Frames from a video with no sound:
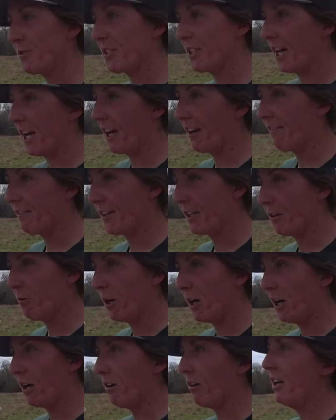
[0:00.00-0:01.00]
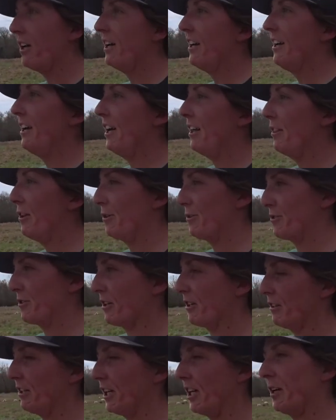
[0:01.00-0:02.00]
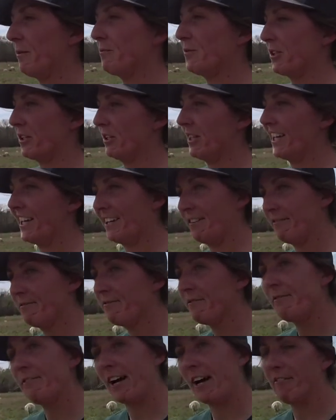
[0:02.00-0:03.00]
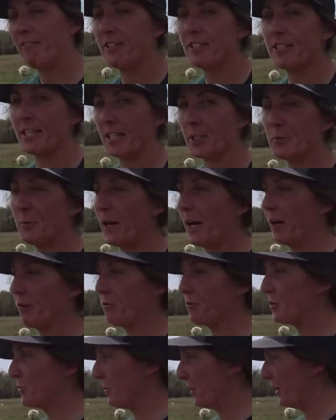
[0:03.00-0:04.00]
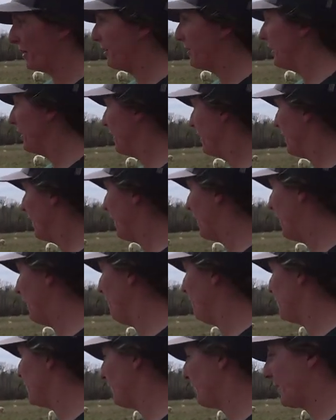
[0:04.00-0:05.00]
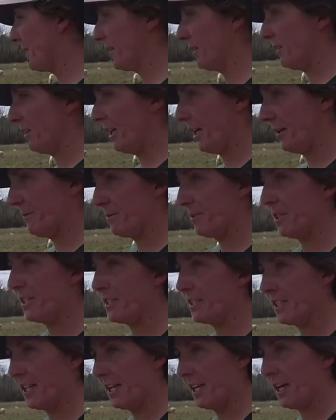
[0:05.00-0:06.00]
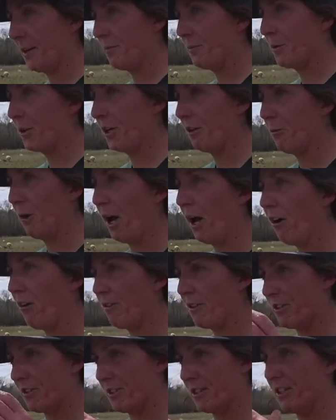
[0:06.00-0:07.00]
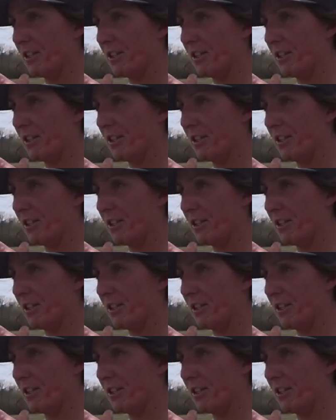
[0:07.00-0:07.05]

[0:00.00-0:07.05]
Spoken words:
stay on very well. And those are our lambs that are like 5 to 6 pounds. But the bigger lambs, they stay on pretty well. There's